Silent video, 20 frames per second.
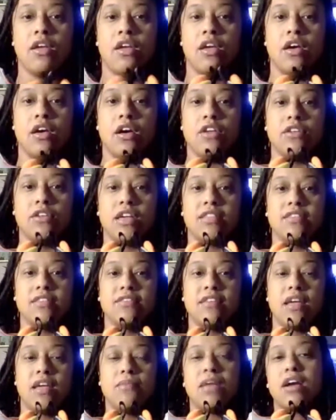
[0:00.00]
You got the
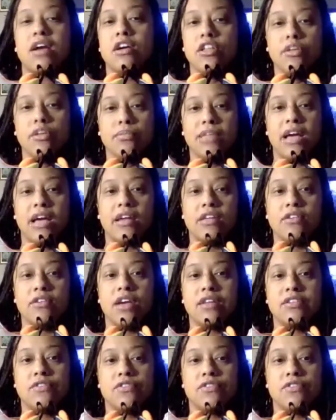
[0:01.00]
same, not color blocking, you got